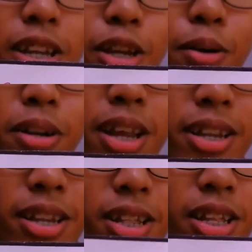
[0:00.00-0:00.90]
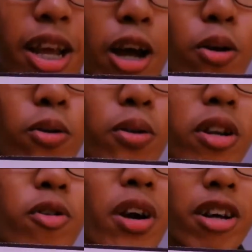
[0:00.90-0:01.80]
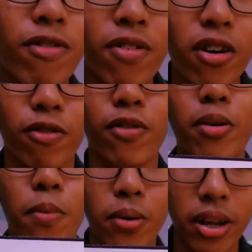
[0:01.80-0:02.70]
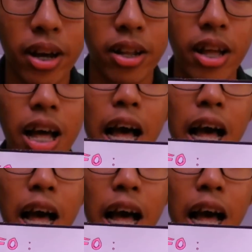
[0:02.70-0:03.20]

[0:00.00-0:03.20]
the density, and also the drag force for the model.